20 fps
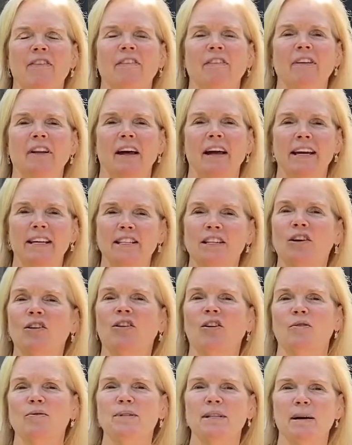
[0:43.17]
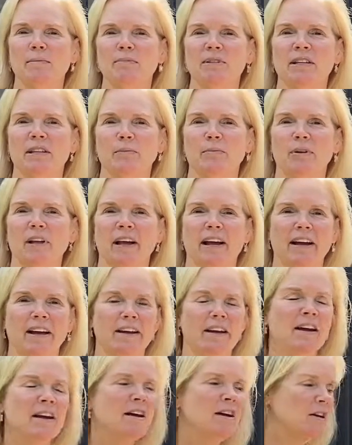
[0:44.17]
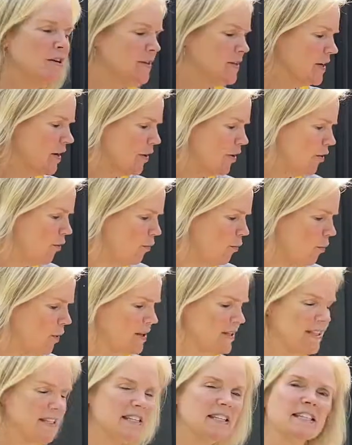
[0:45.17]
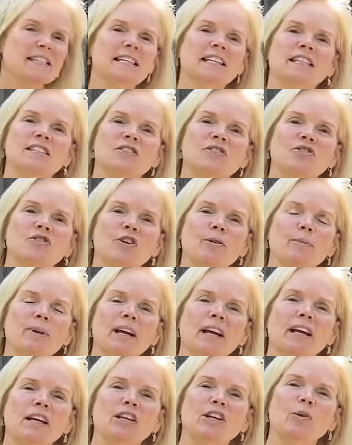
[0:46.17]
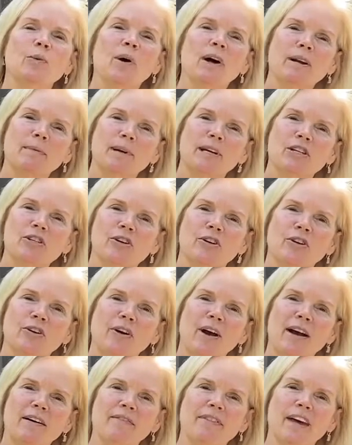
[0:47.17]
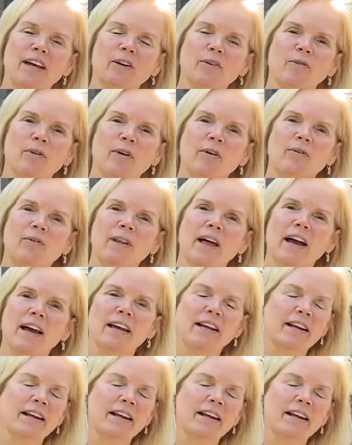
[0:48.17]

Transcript: light close up to the plant. So once the seeds germinate, you want to make sure you have that grow light